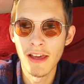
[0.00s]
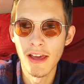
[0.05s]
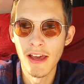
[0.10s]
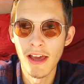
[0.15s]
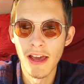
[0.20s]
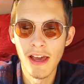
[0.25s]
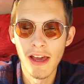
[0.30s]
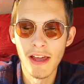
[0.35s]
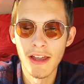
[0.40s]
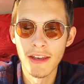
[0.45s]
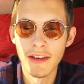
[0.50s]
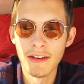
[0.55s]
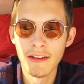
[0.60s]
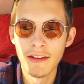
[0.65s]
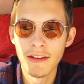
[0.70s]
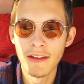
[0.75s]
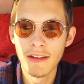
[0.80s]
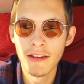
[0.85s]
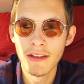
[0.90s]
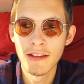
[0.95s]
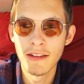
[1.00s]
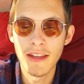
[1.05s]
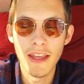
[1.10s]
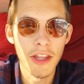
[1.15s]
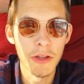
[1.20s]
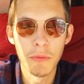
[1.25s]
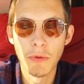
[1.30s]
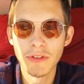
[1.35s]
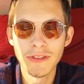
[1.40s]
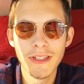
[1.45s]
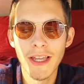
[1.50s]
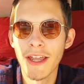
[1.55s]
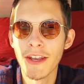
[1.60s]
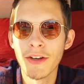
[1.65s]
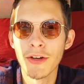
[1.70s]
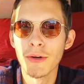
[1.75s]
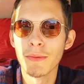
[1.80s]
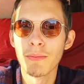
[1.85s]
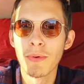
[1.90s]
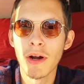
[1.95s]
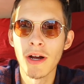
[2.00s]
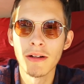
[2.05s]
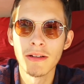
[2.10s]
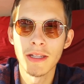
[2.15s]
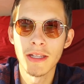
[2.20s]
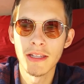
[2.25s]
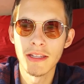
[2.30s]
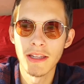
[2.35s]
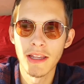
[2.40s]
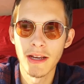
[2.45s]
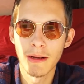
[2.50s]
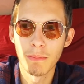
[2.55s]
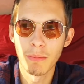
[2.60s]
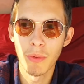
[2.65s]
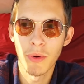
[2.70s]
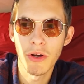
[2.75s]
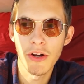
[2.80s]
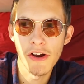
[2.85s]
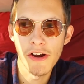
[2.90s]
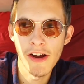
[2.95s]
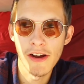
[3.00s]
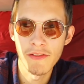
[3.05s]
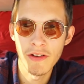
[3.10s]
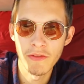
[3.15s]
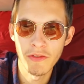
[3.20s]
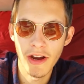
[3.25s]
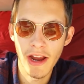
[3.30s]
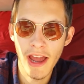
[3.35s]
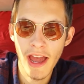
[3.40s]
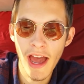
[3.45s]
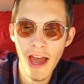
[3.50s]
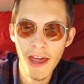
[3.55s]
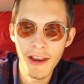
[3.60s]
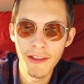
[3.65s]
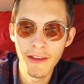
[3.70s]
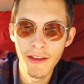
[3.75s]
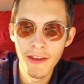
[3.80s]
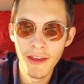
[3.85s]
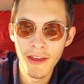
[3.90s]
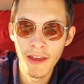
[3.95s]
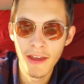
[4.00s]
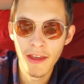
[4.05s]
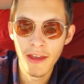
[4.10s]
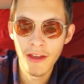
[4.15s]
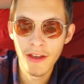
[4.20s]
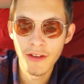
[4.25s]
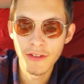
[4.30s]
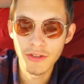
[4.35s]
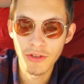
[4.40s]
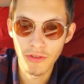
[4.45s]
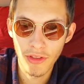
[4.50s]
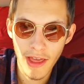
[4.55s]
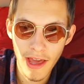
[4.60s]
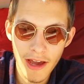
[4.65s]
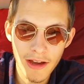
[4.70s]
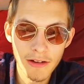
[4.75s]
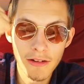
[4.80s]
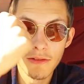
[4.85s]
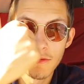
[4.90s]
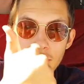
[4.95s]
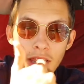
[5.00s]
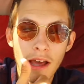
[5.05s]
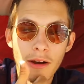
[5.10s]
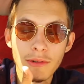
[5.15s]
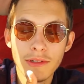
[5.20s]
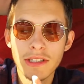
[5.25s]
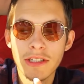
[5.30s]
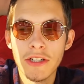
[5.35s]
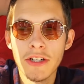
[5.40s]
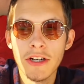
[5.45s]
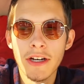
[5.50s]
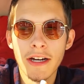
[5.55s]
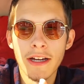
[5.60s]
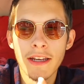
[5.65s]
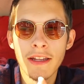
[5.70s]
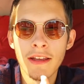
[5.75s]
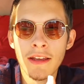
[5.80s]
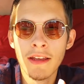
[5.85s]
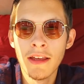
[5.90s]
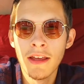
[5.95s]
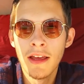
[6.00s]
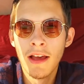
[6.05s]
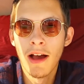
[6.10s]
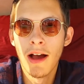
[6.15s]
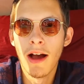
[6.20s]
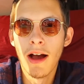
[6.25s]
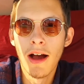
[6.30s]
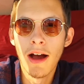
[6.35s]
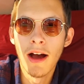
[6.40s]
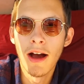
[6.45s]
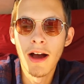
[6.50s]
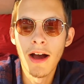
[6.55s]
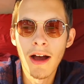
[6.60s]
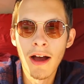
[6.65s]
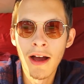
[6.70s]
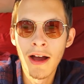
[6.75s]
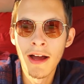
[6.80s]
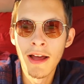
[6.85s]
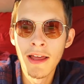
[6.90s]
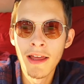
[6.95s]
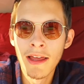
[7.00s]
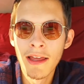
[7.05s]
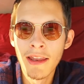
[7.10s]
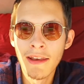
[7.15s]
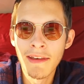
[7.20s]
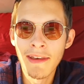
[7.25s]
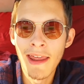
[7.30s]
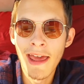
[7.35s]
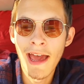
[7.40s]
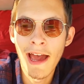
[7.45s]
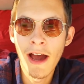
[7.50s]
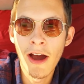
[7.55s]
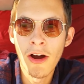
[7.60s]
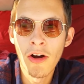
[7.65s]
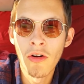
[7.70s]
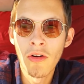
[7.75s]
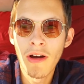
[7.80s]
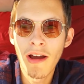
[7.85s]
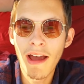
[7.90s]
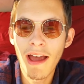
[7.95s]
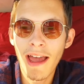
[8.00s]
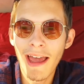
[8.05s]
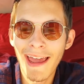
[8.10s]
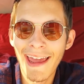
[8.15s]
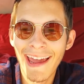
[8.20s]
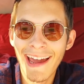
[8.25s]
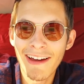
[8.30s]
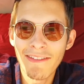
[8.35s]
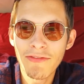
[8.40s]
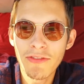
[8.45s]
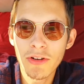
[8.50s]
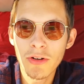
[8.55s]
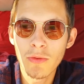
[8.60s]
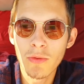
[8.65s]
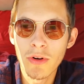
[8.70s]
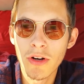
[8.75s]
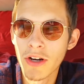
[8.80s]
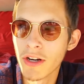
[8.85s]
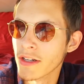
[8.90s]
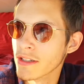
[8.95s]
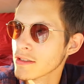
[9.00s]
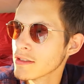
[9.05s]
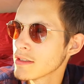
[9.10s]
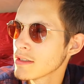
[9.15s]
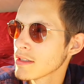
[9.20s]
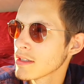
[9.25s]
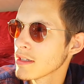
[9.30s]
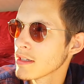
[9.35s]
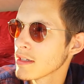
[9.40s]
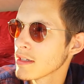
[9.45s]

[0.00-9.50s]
and yeah, the most tender probably like burger I've ever had. So that that was good. Uh, now afterwards,